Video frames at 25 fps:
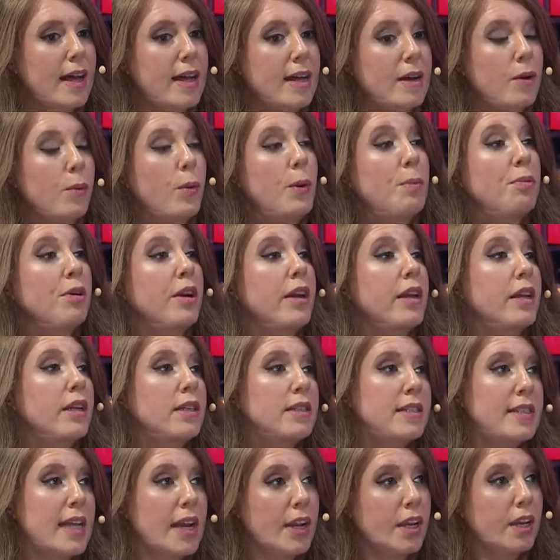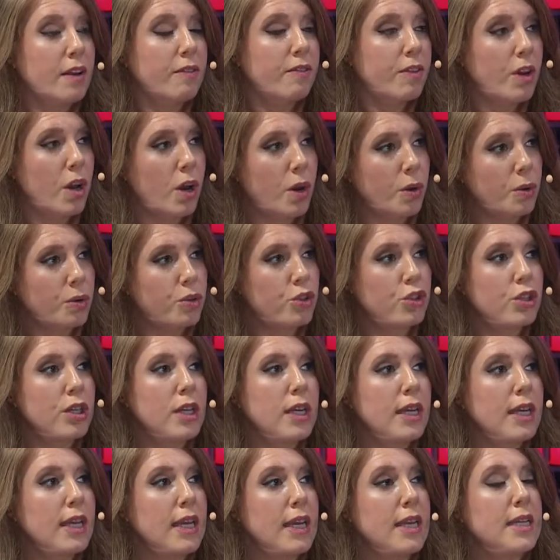We bring an executive coach
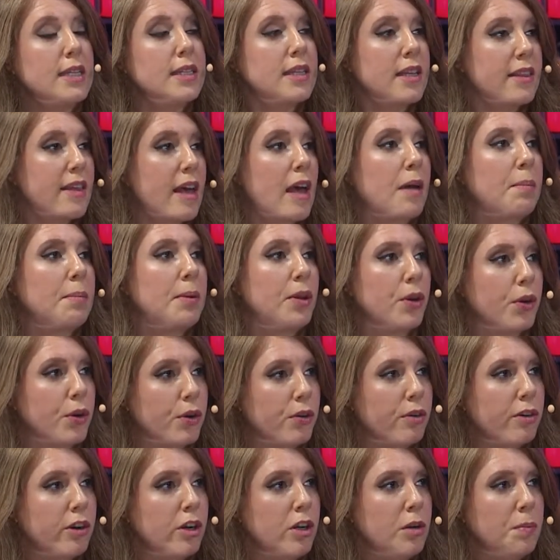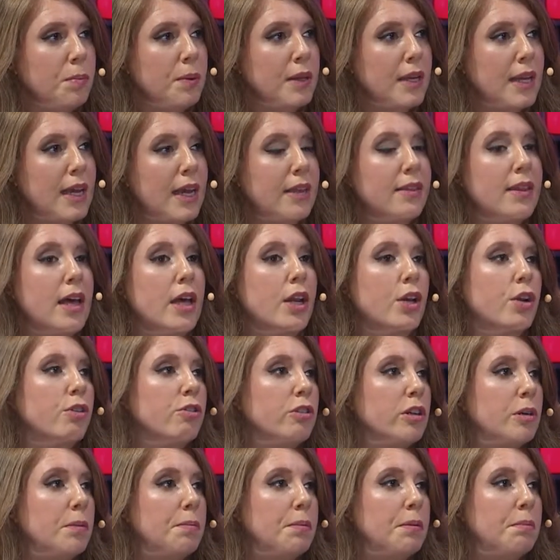into that peer group, and that
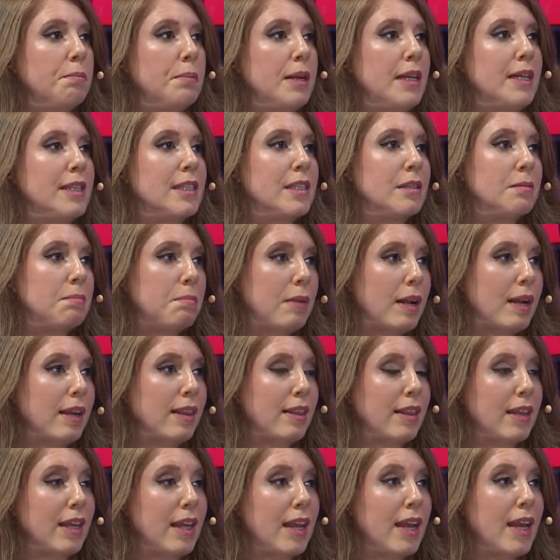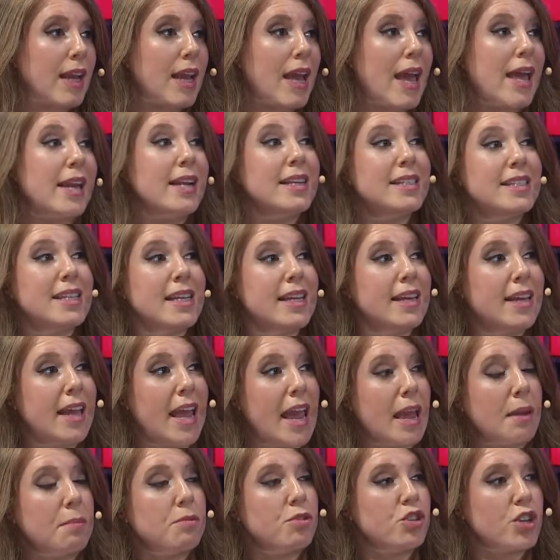group meets monthly, and it's a
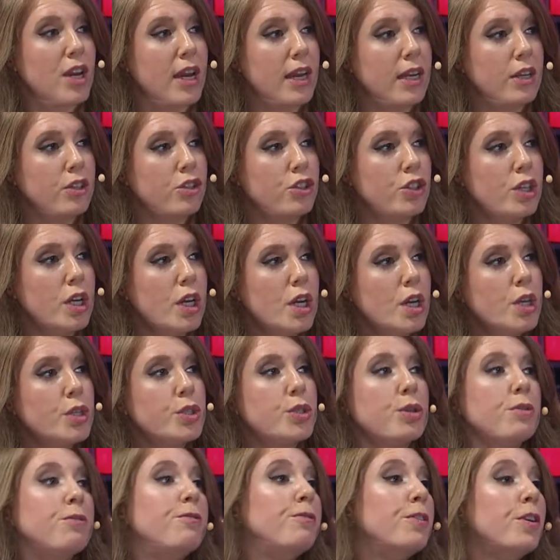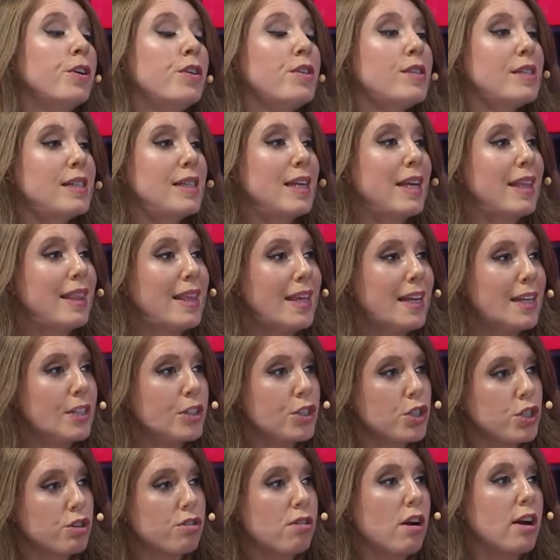game change. So first, I think it's
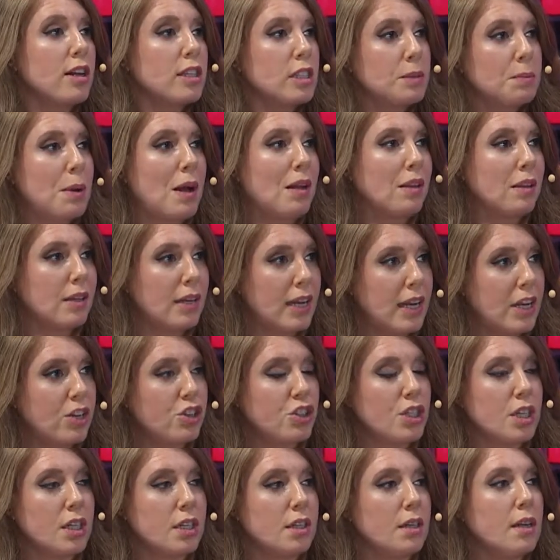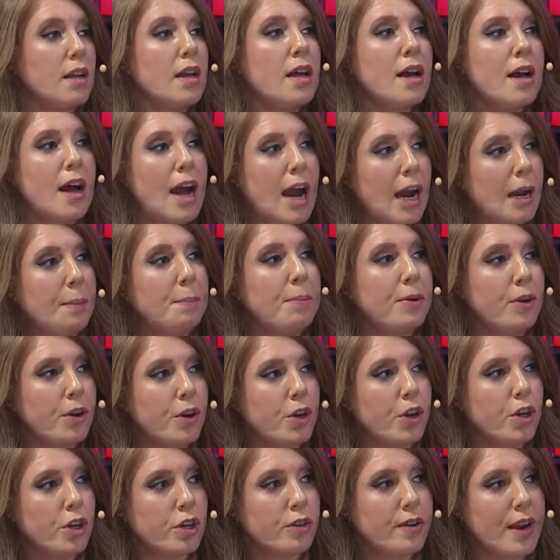the cross-pollination,
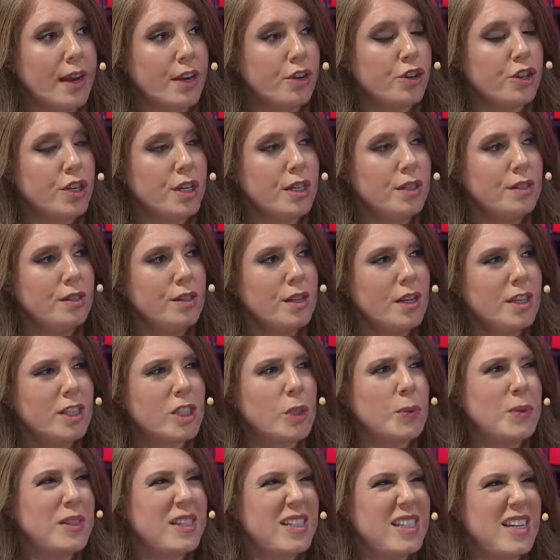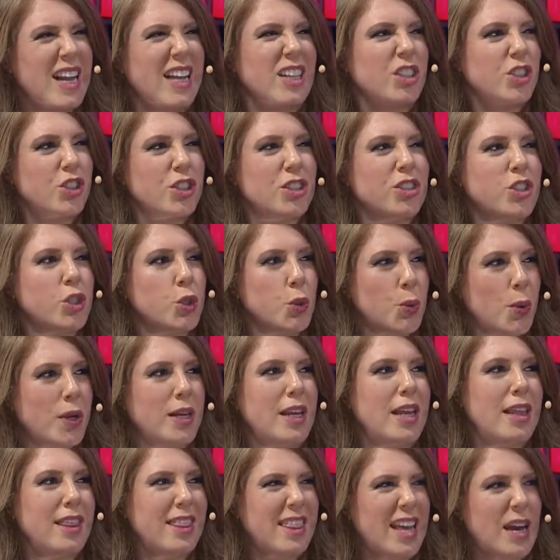hyper-curation, so it's not just
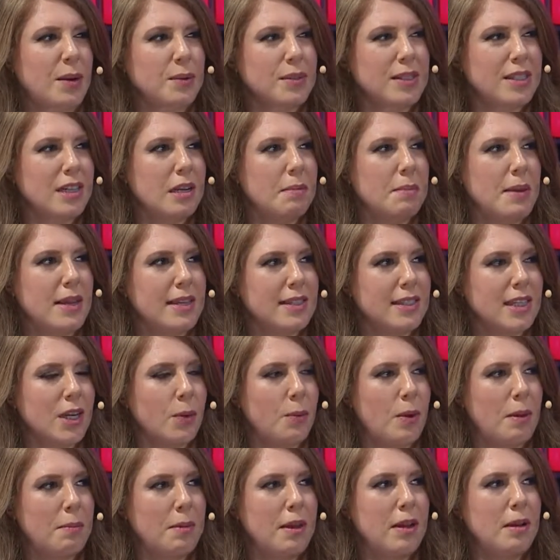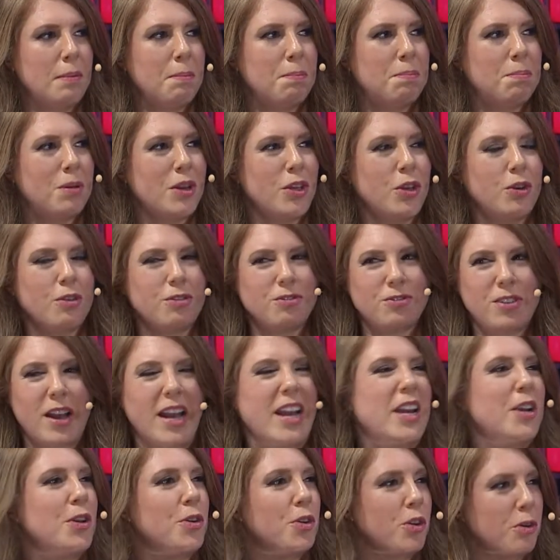20,000 amazing women, but you
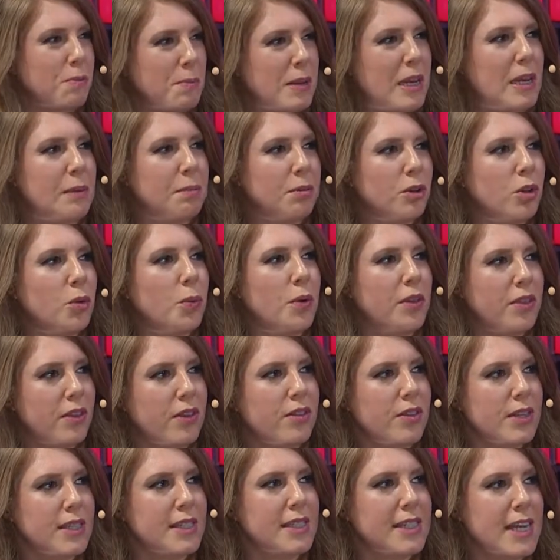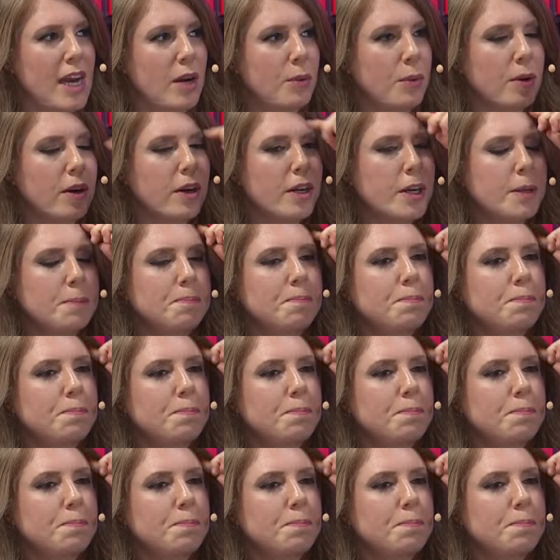find your people within this network.